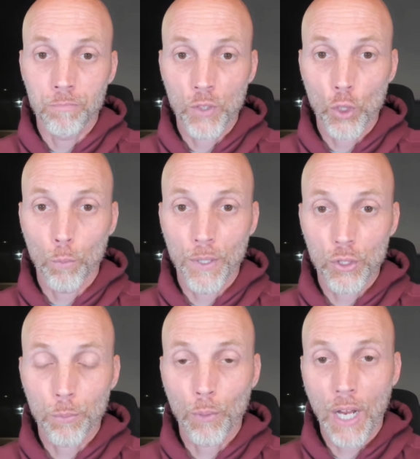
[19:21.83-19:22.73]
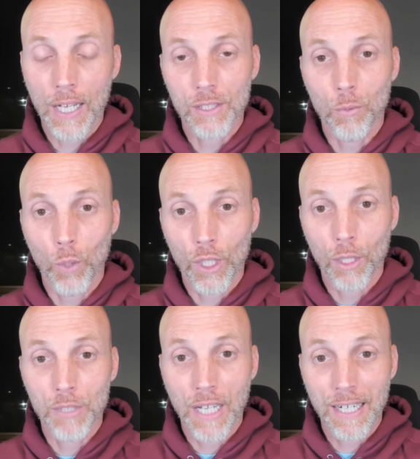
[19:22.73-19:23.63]
You'll be surprised at what
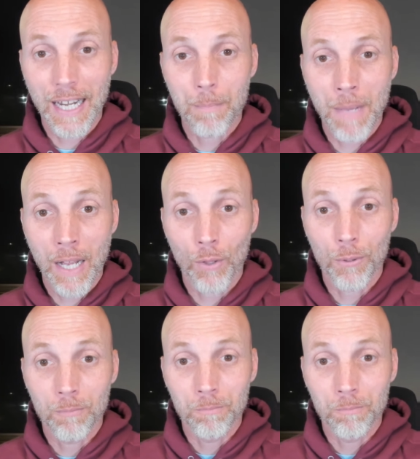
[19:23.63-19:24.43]
comes out of that mouth.